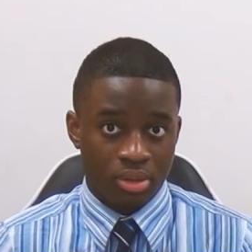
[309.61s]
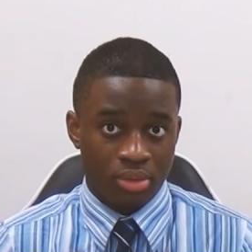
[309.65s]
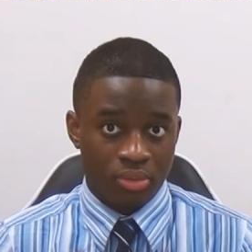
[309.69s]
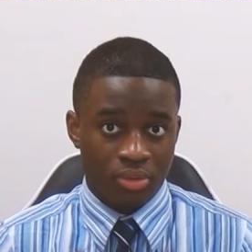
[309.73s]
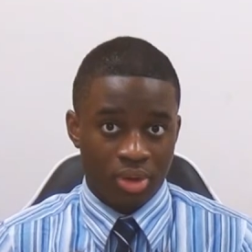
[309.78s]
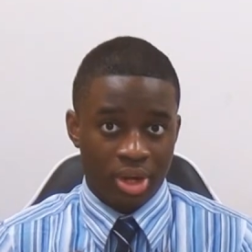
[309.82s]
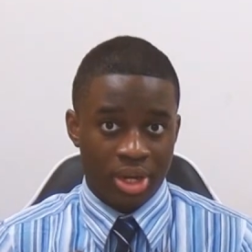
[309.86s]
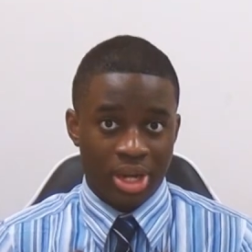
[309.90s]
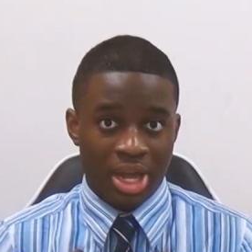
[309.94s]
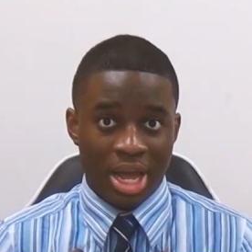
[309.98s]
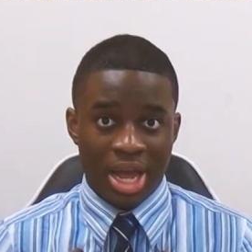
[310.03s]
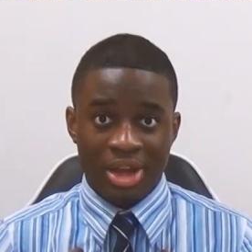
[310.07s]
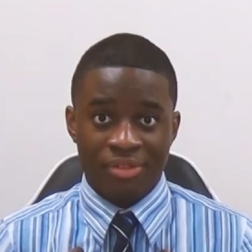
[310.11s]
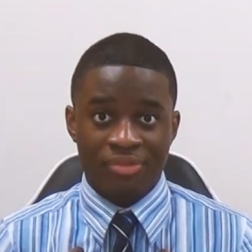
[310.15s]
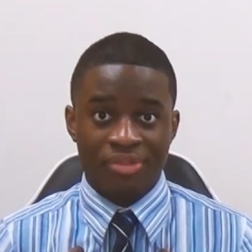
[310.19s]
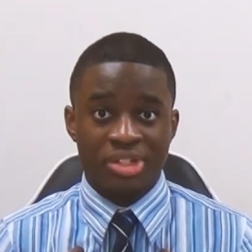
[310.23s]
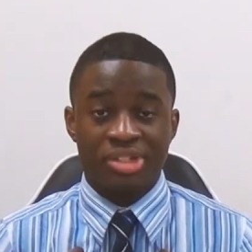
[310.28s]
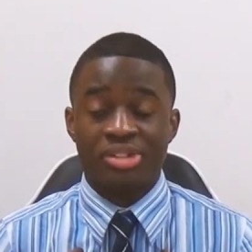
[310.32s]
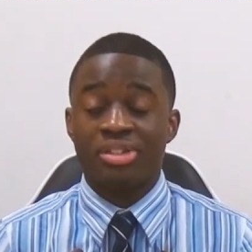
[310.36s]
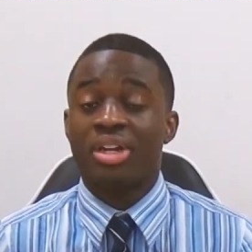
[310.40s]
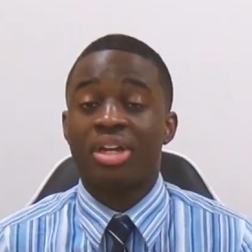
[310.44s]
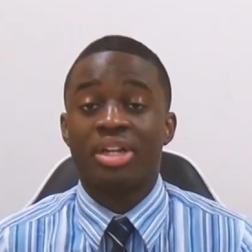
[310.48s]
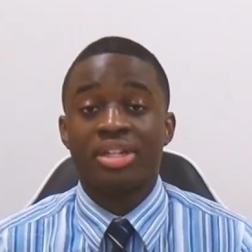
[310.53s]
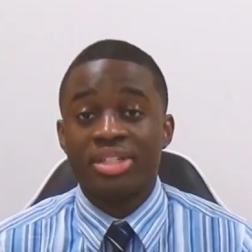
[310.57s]
right? I have
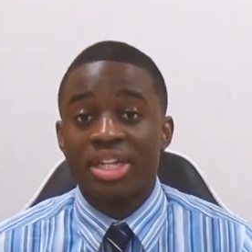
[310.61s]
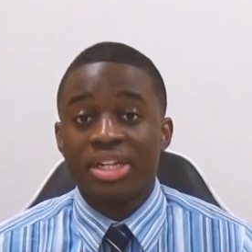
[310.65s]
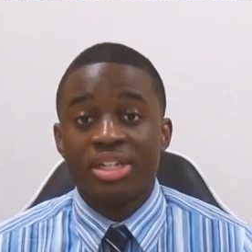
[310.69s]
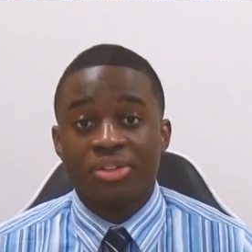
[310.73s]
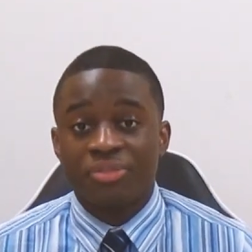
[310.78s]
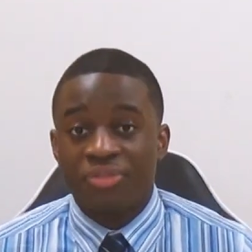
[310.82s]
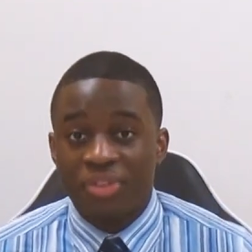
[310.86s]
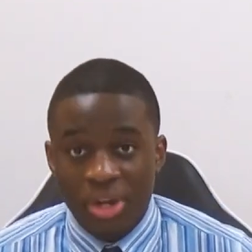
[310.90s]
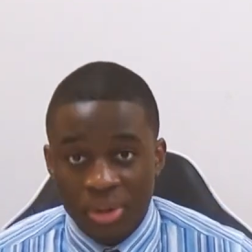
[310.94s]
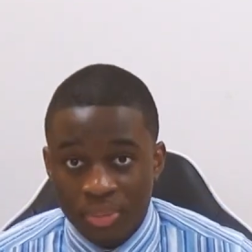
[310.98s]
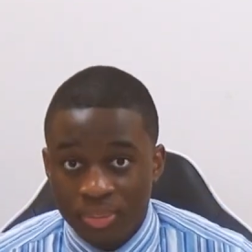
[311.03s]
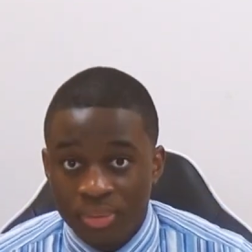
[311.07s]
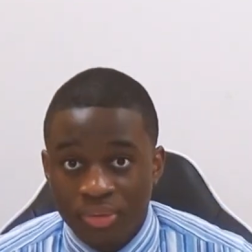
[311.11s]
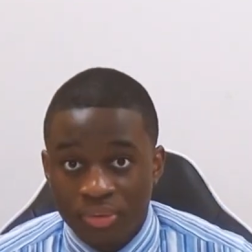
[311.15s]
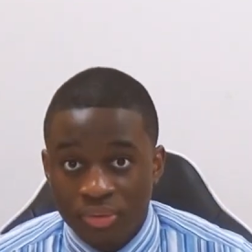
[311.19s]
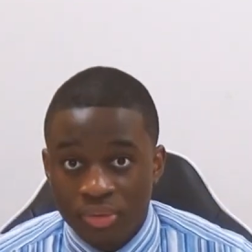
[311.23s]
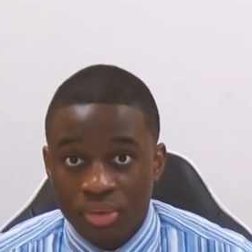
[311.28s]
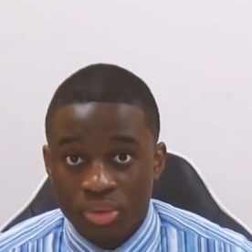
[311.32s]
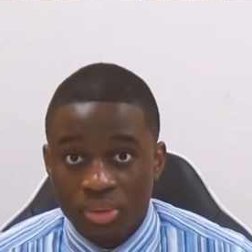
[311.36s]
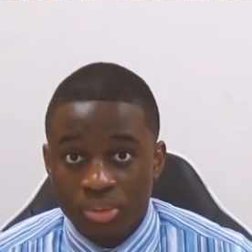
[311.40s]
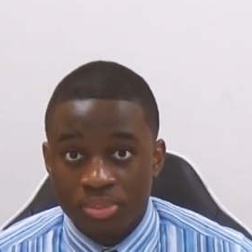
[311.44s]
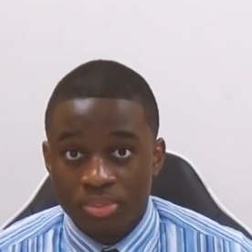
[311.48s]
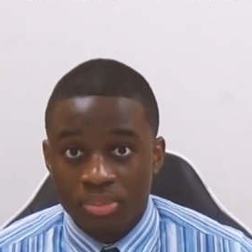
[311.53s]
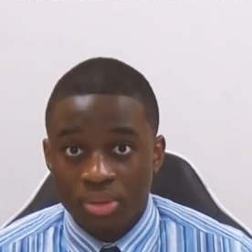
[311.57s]
to identify with a
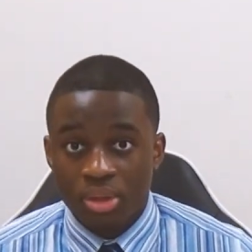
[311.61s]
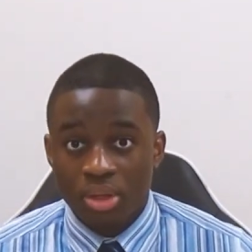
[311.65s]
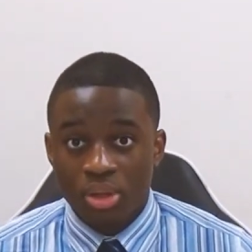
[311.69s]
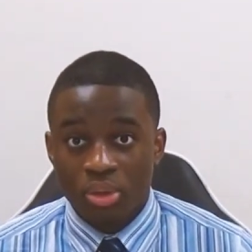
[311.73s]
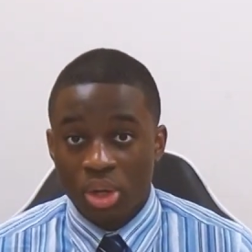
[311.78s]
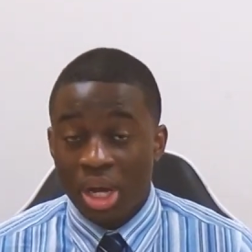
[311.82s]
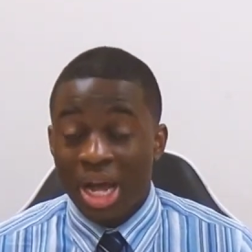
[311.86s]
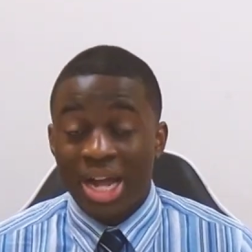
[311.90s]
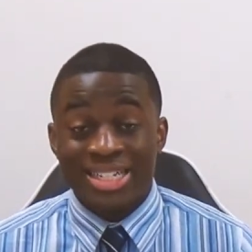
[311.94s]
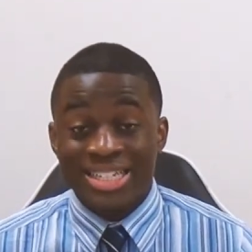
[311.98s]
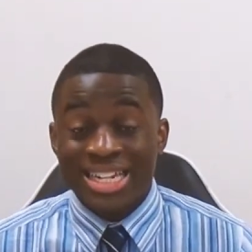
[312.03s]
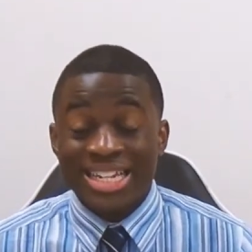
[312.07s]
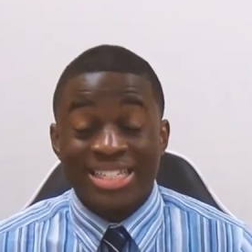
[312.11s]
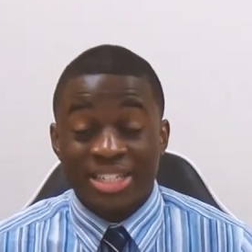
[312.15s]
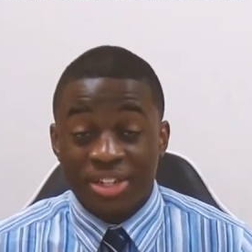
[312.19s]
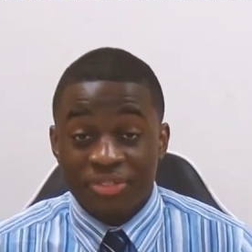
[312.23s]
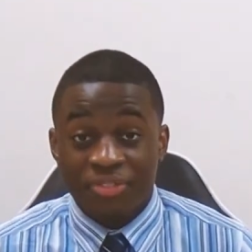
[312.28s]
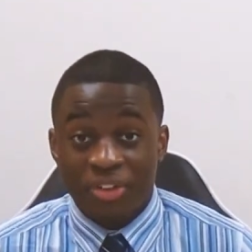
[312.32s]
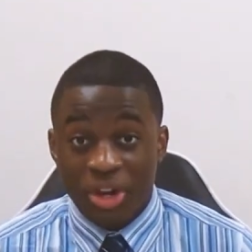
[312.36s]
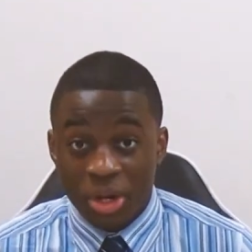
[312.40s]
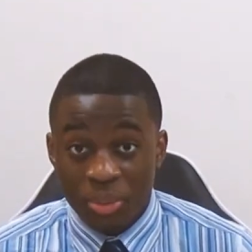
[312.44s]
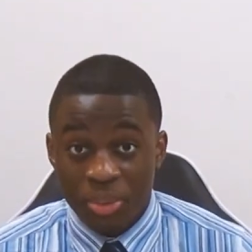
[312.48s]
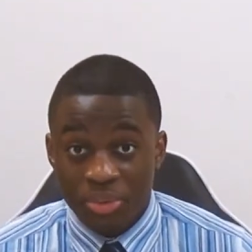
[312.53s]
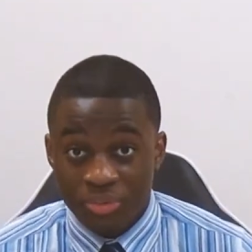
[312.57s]
group.
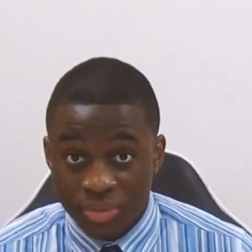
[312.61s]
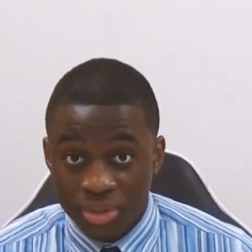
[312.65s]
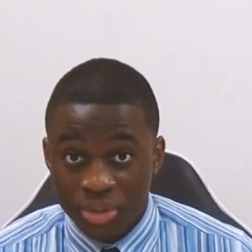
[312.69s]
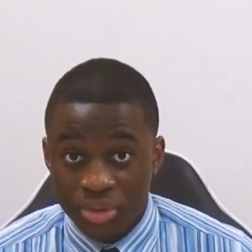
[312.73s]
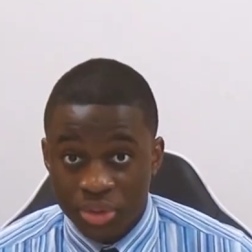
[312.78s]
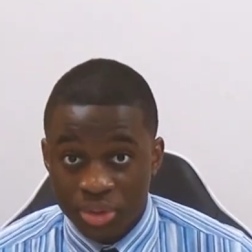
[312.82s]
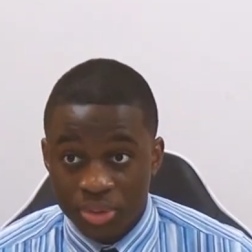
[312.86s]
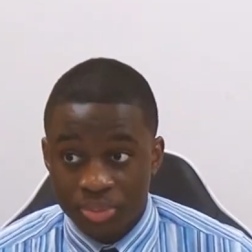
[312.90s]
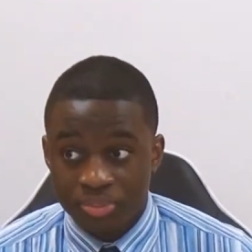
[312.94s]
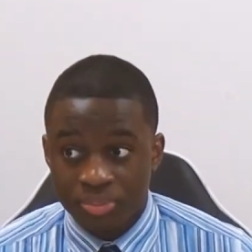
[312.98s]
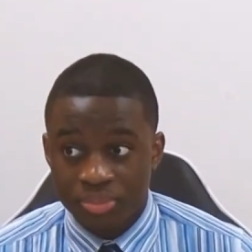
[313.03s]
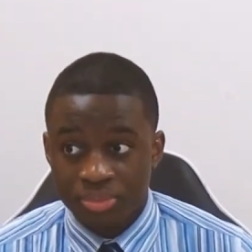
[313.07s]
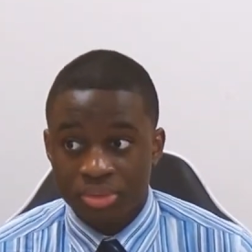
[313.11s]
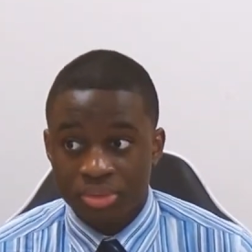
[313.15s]
Identify with a group.